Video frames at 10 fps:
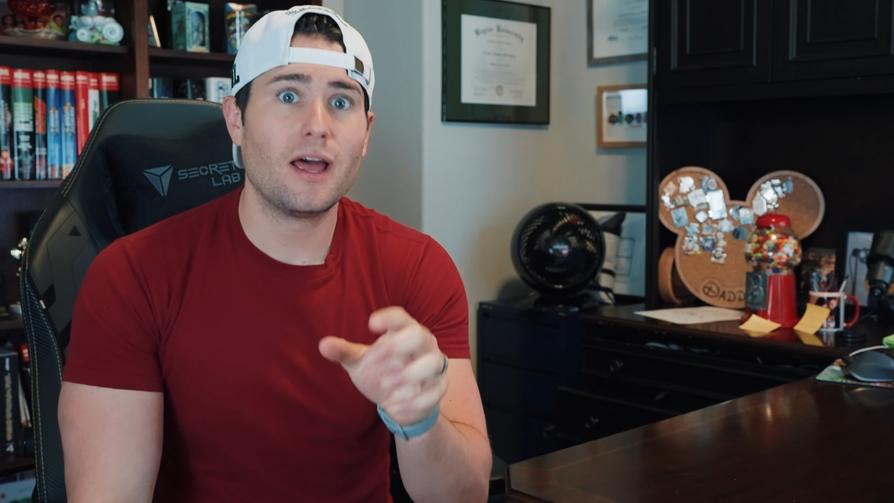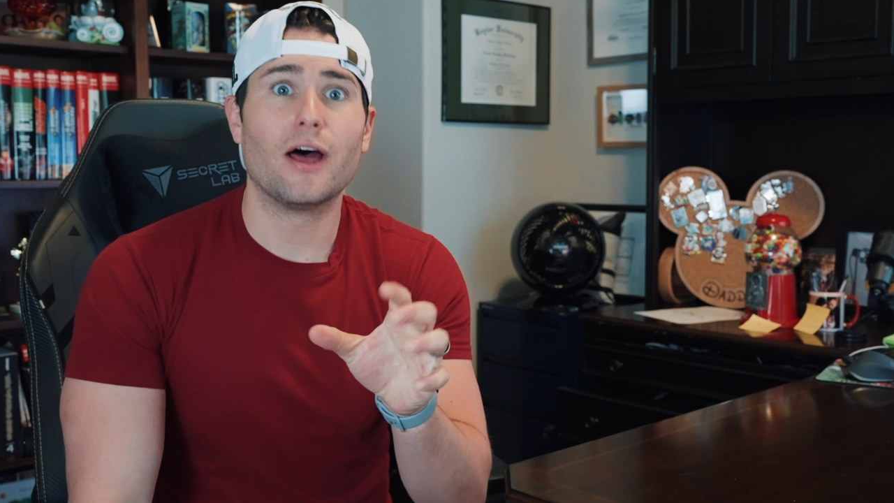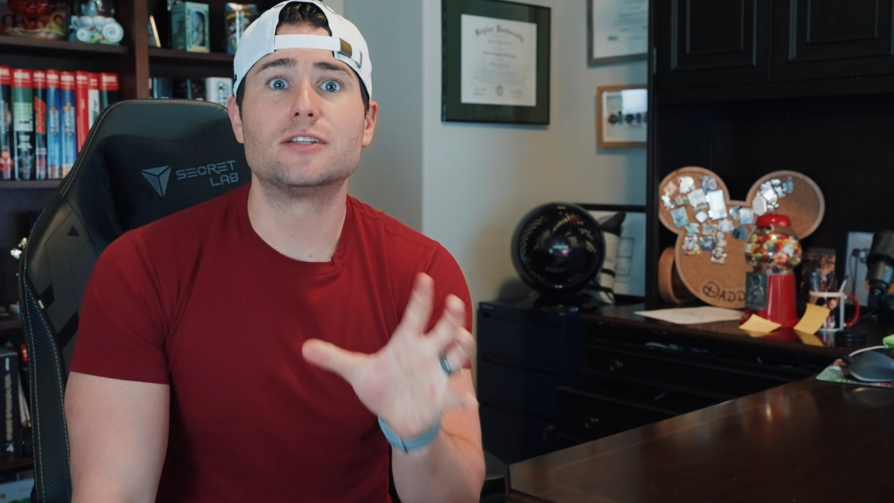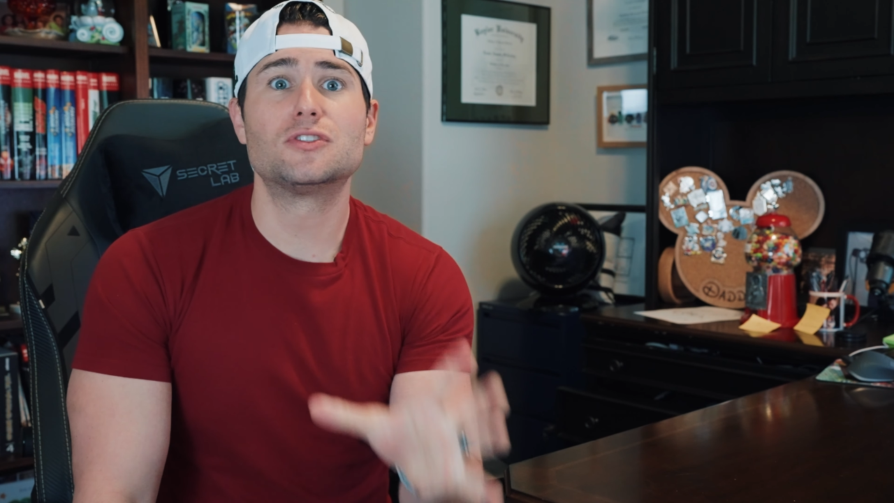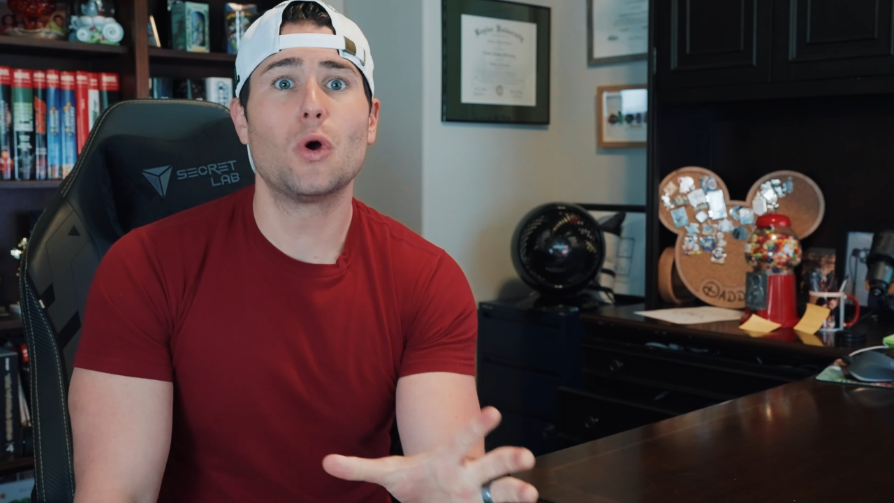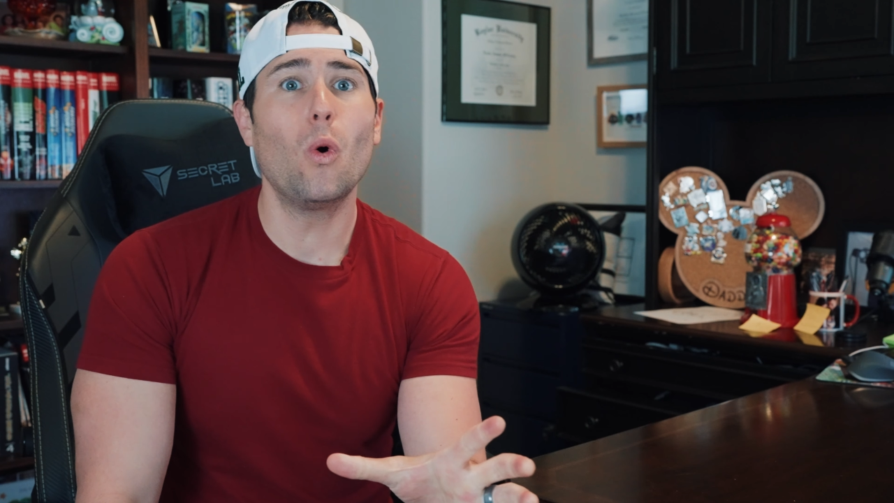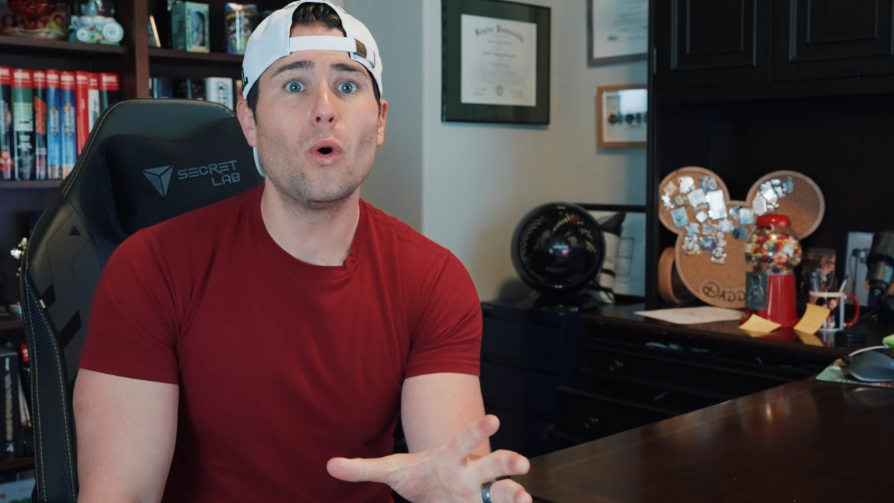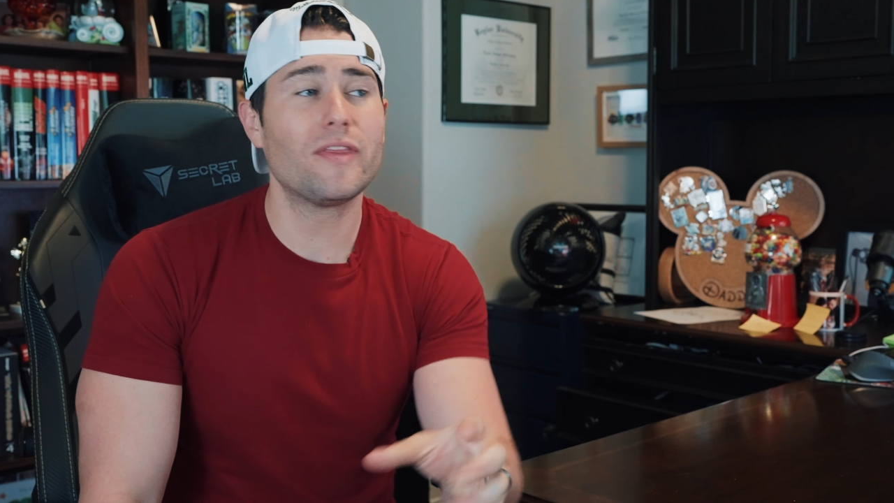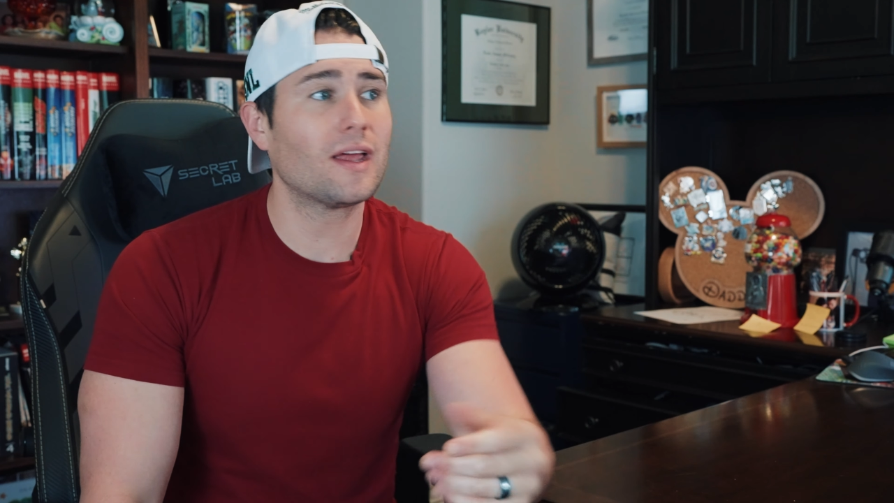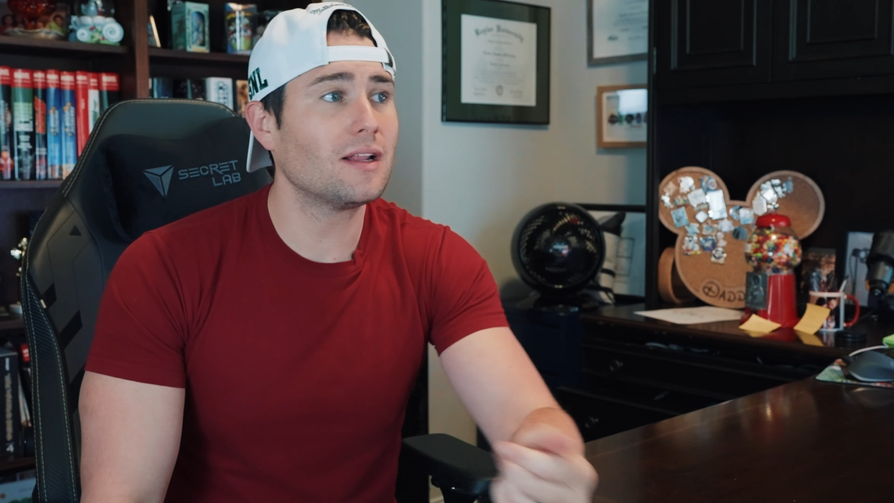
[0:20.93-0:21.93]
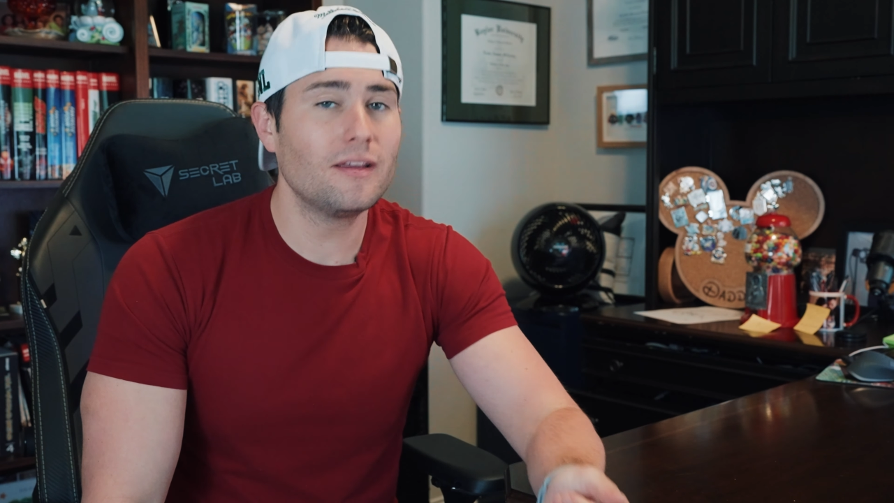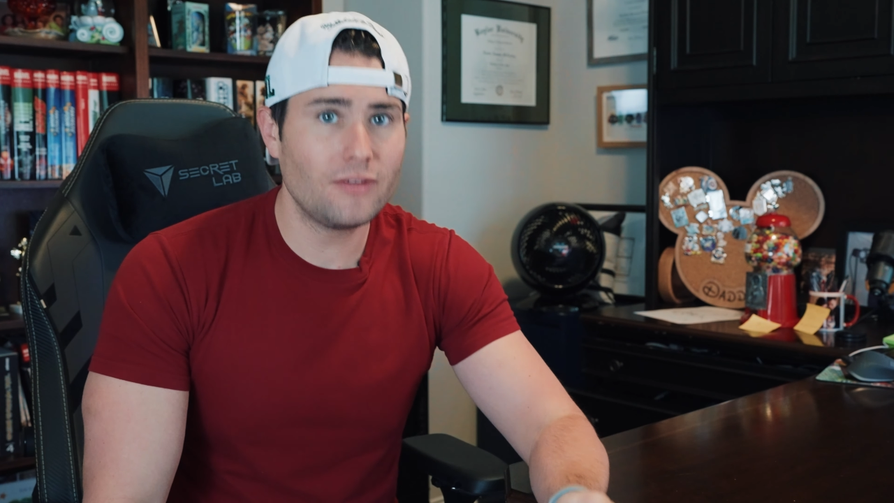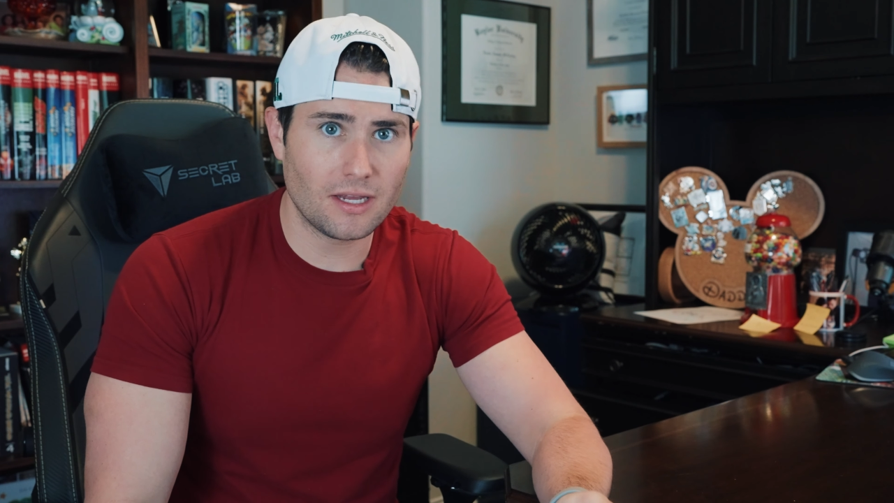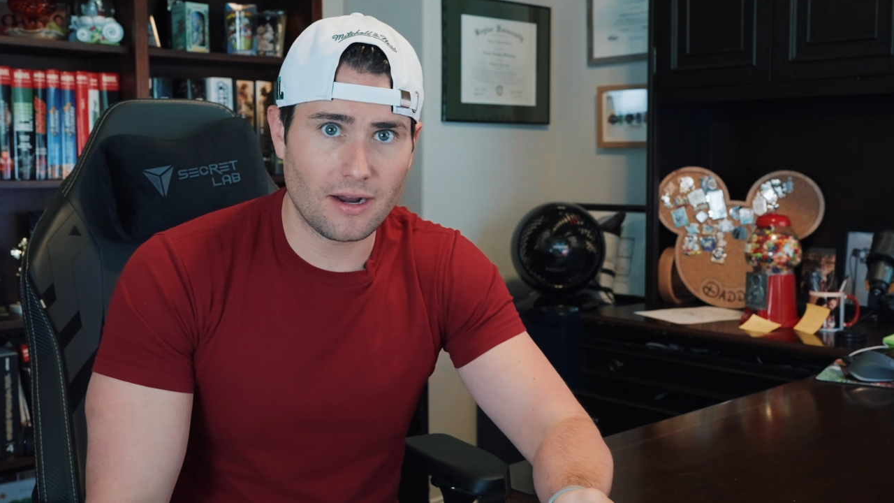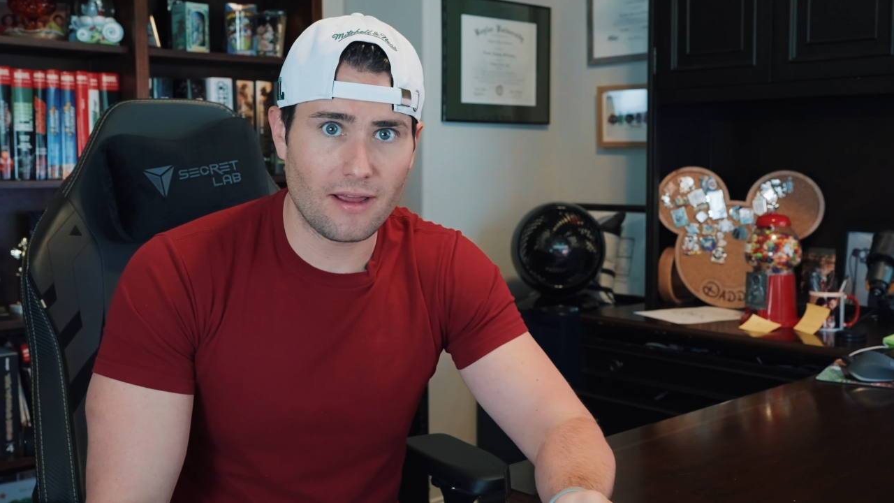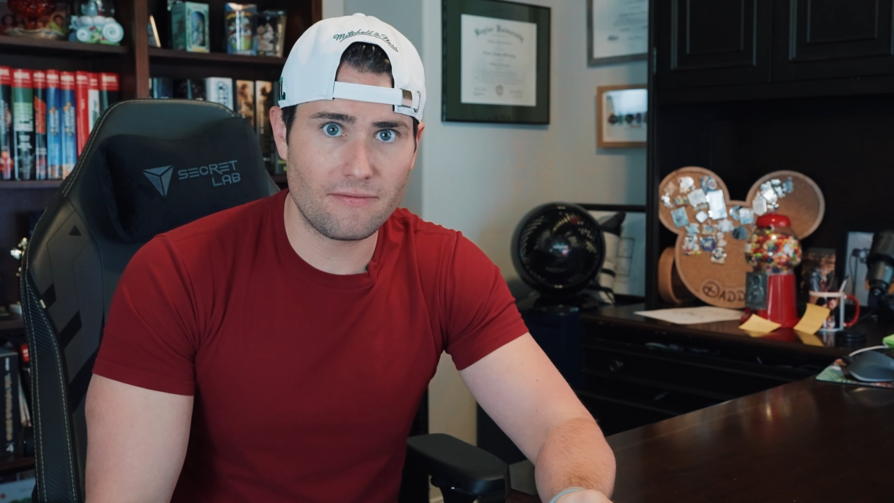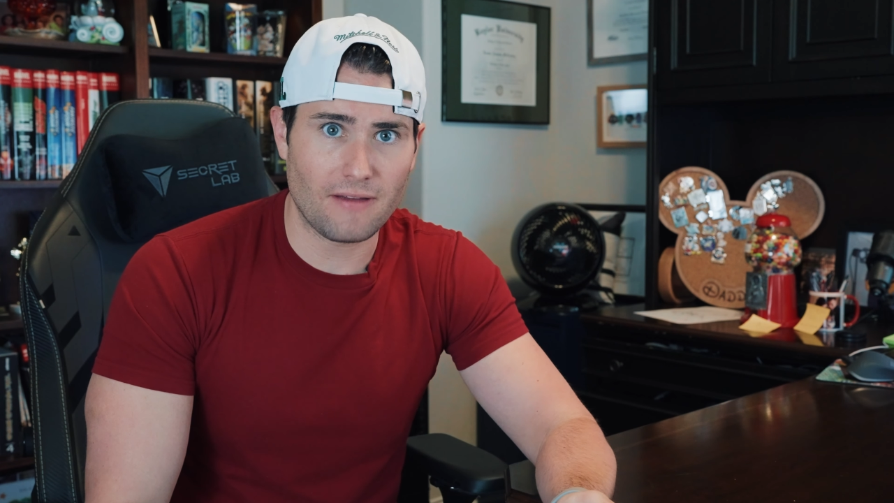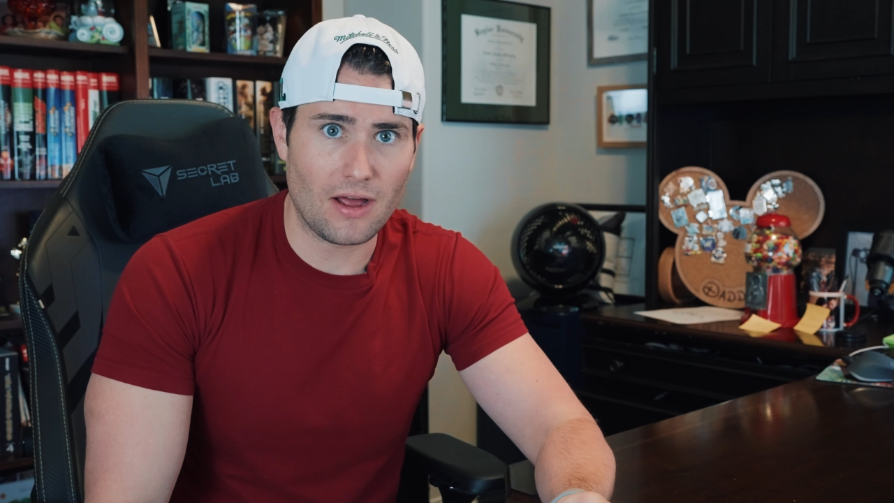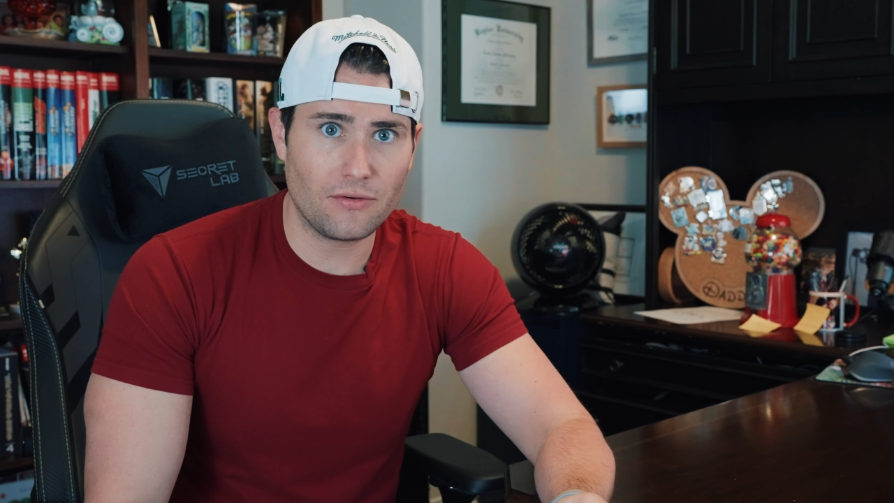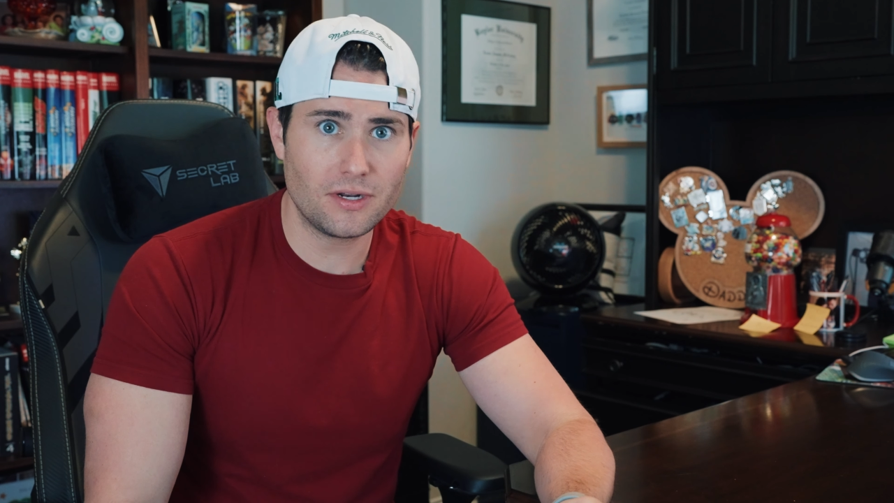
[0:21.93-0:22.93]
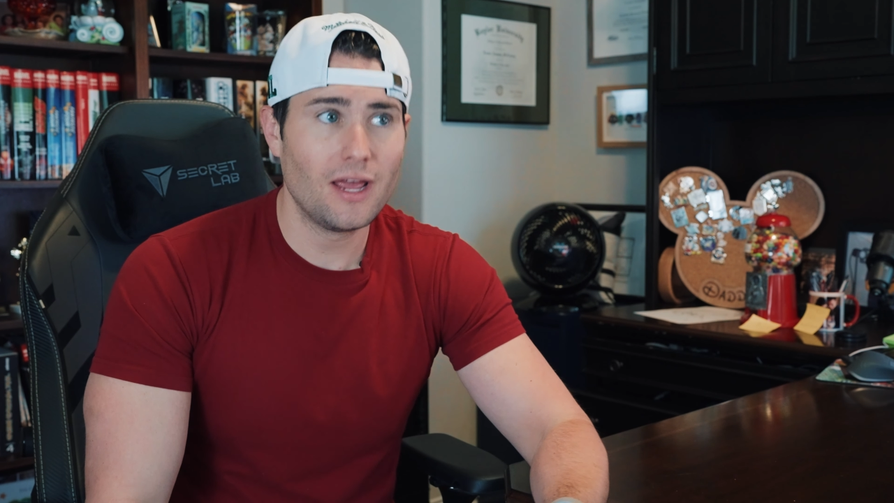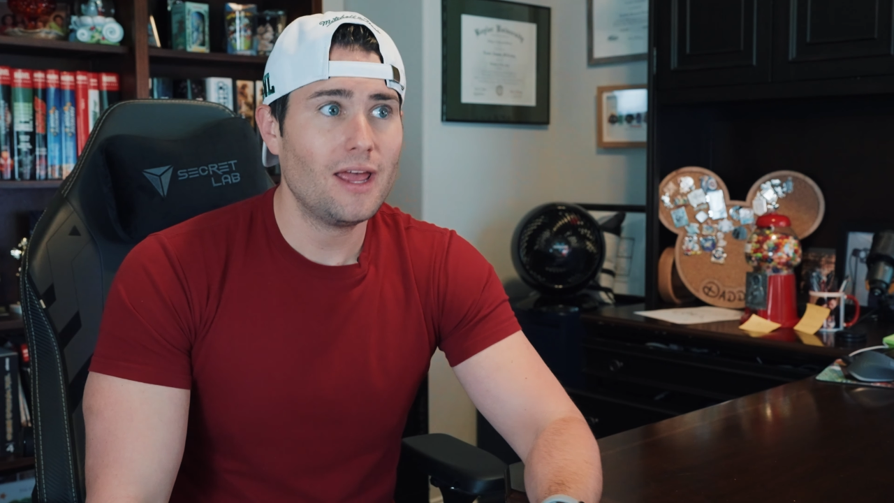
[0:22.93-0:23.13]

a toy that Olivia and I found.